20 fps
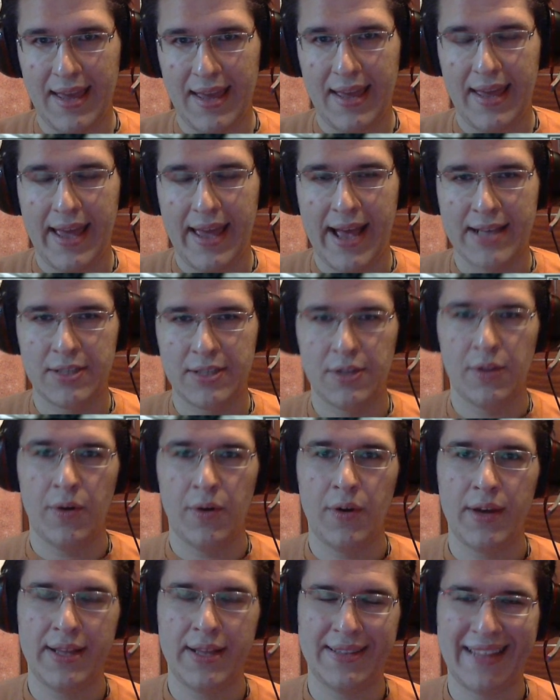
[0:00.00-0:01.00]

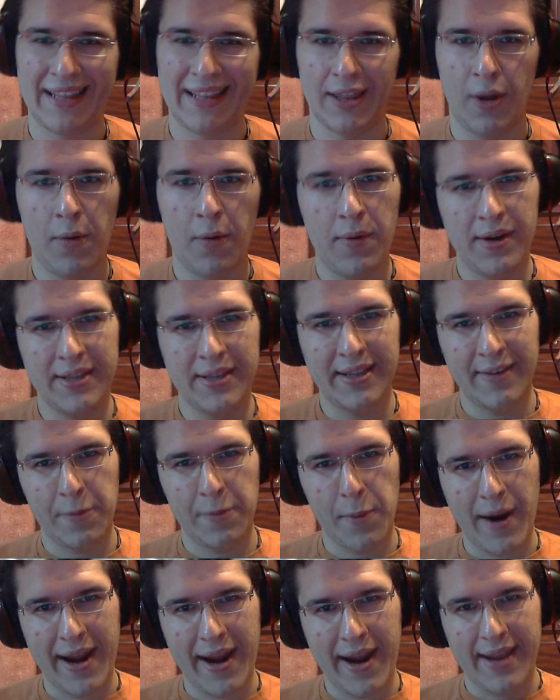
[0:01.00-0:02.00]
The lower the
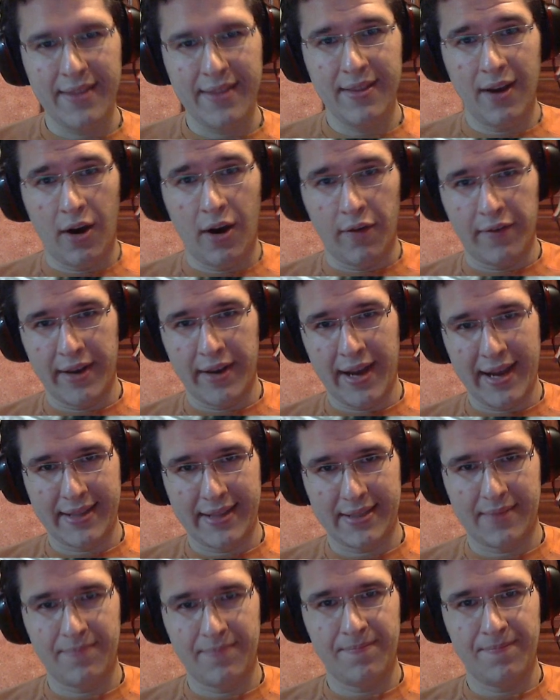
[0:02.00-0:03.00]
weight of an
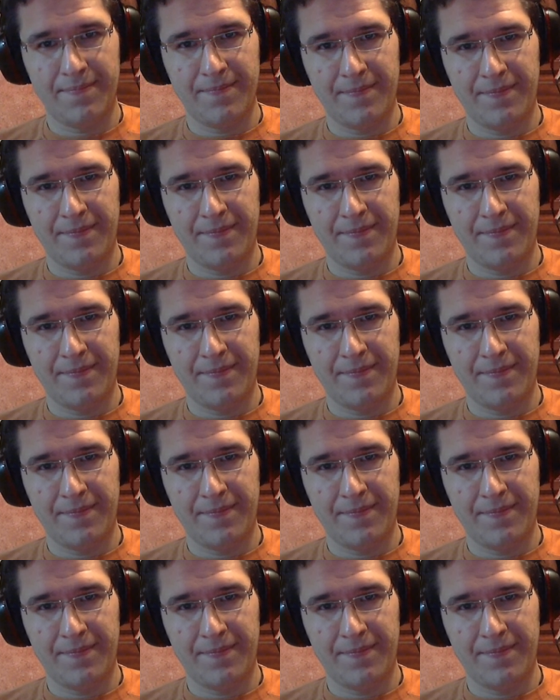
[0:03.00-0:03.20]
item